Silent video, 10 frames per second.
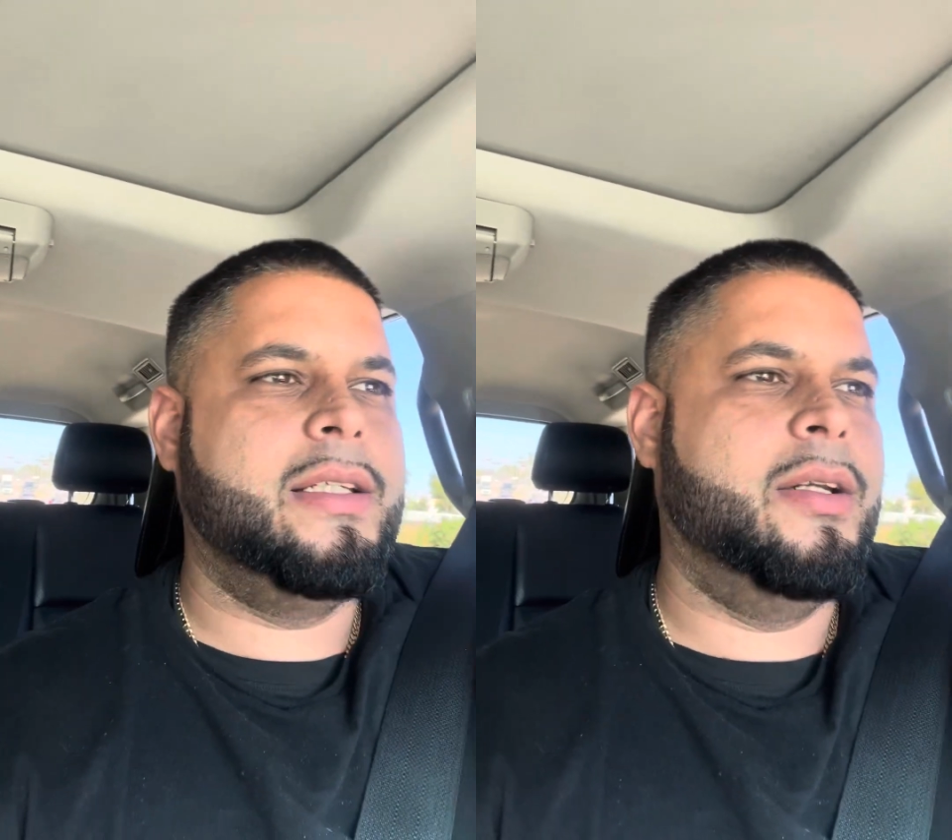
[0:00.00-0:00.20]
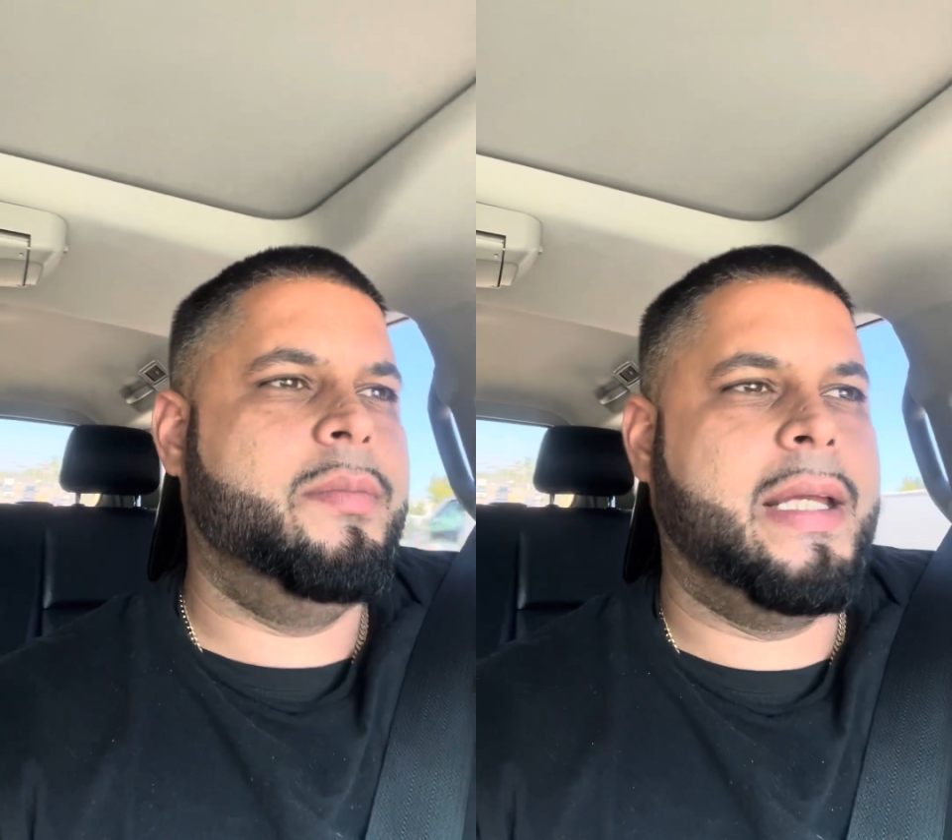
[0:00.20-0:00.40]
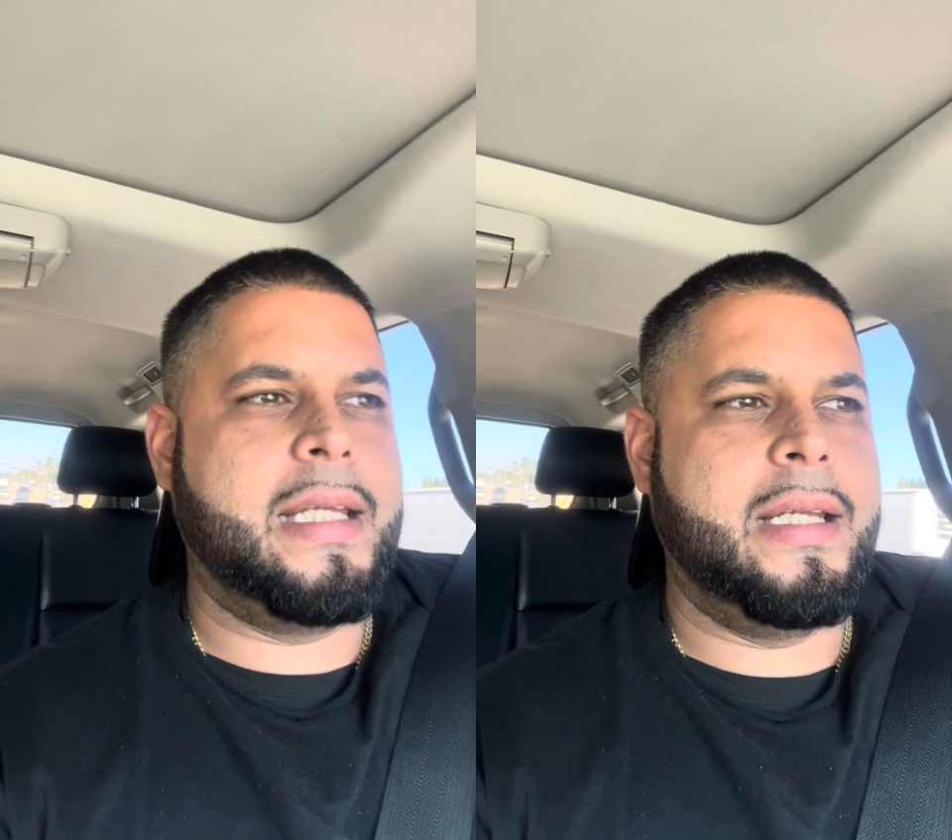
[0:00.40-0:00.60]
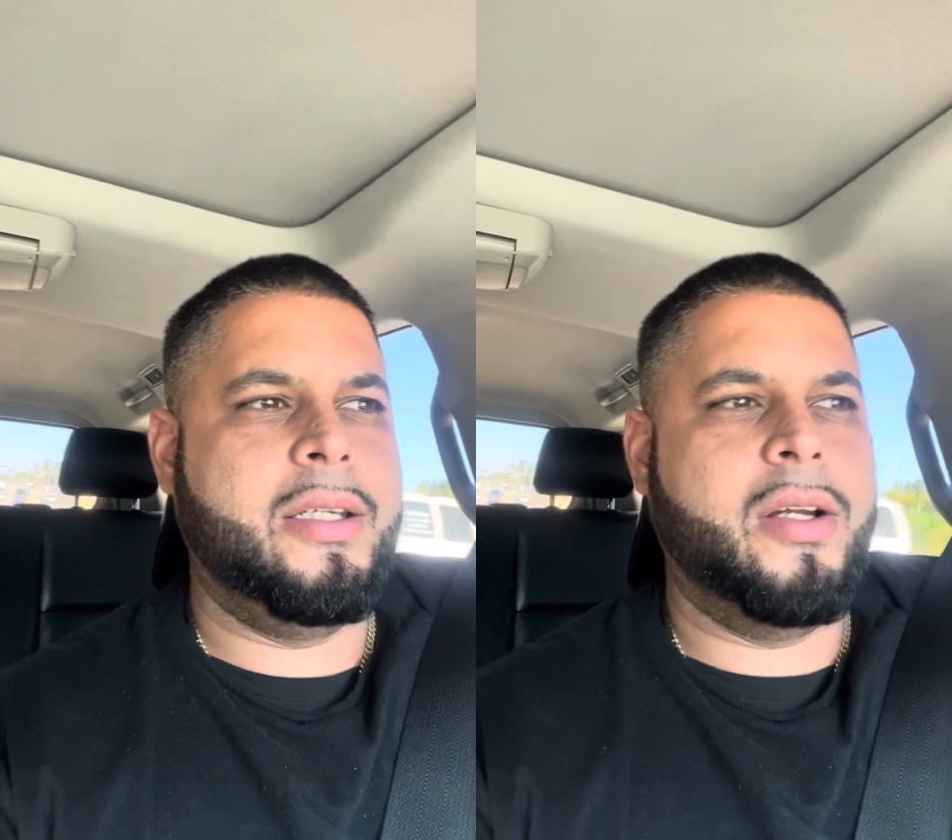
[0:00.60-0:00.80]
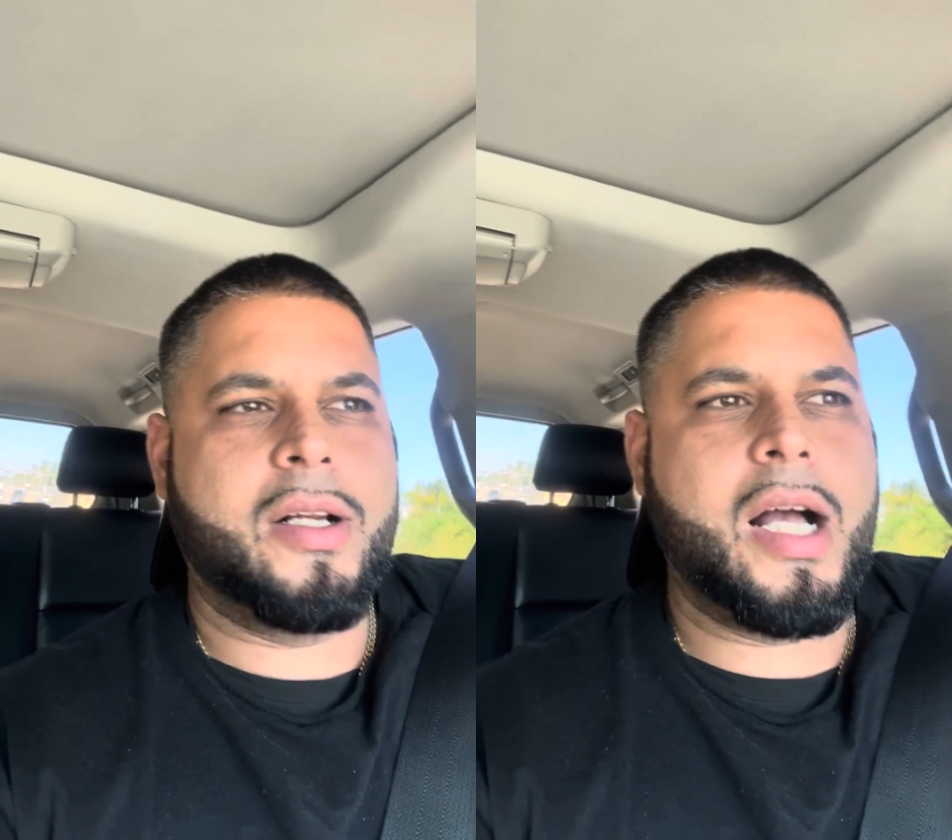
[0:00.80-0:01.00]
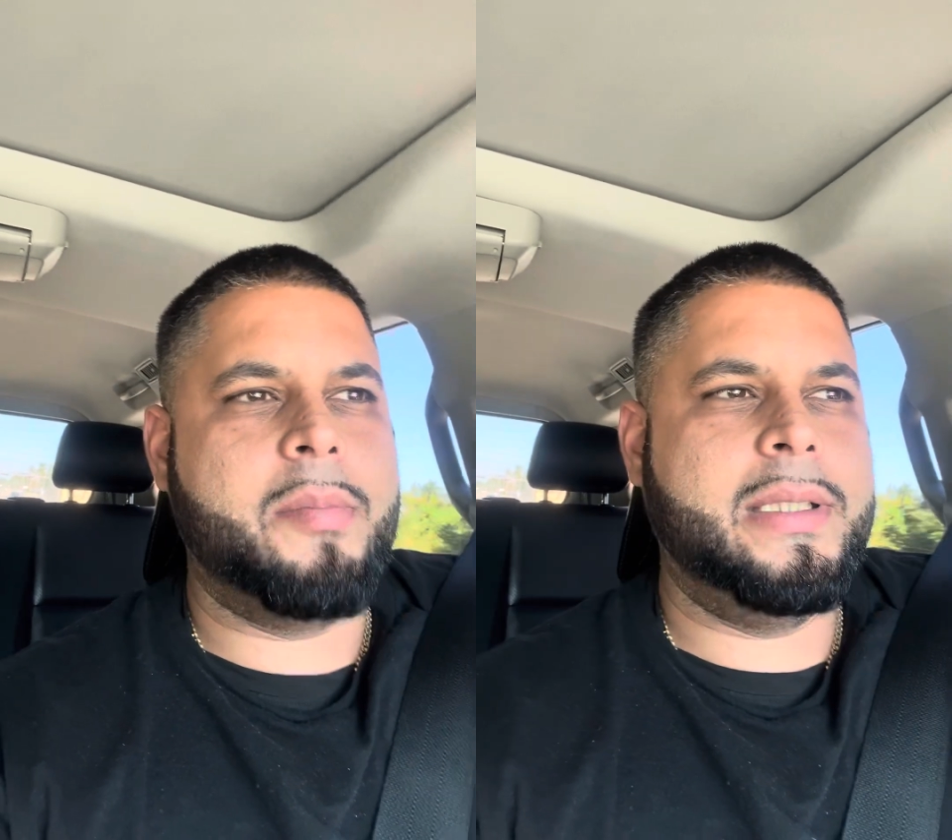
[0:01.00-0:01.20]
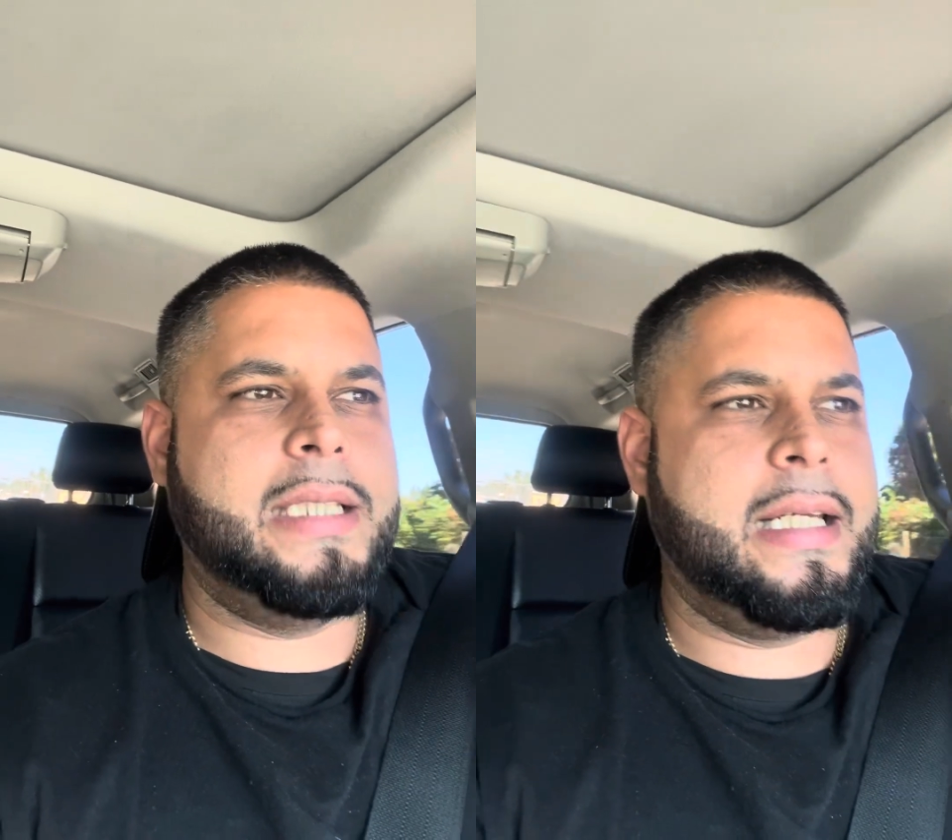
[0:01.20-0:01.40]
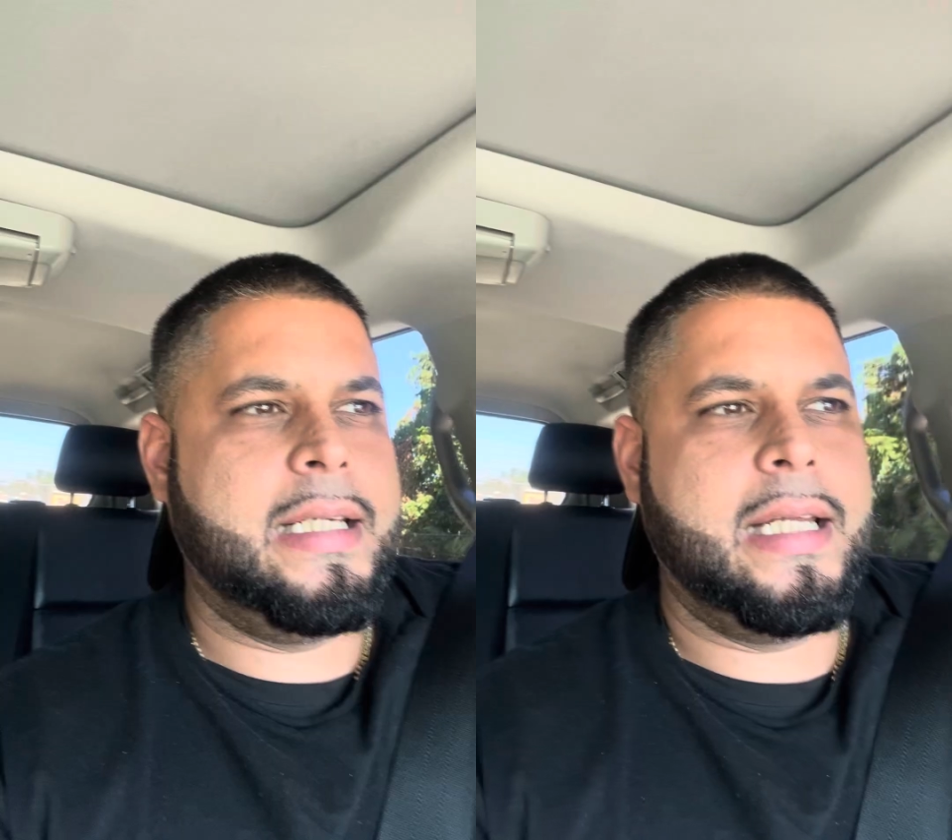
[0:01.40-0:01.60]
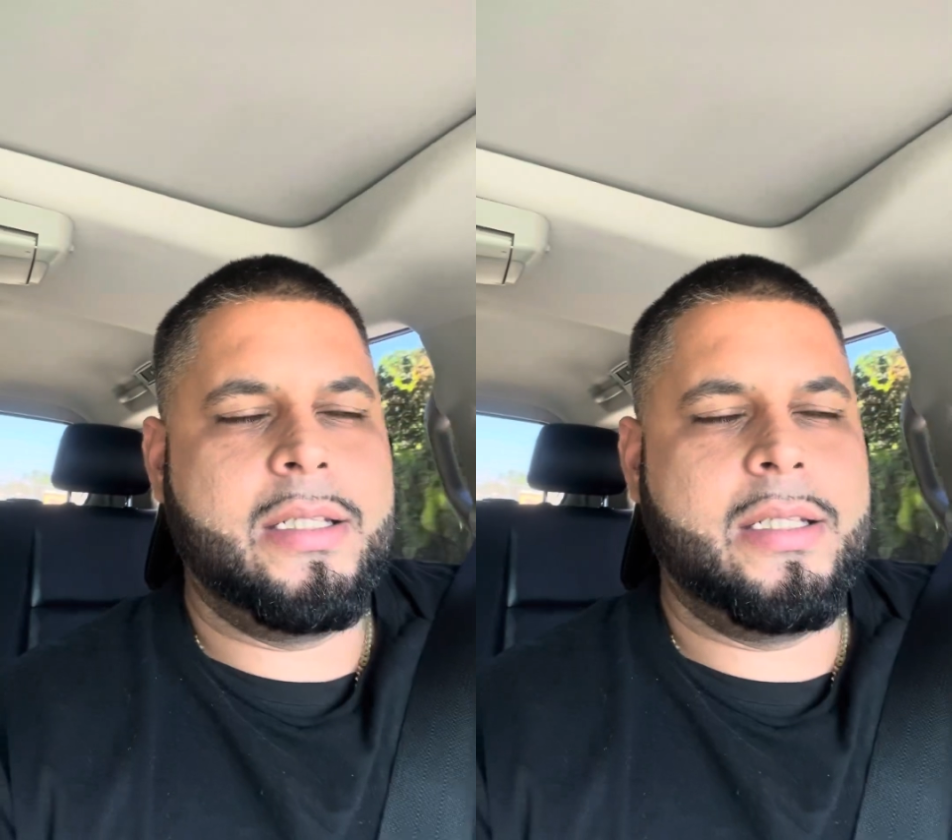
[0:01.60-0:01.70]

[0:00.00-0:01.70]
you're accommodating it,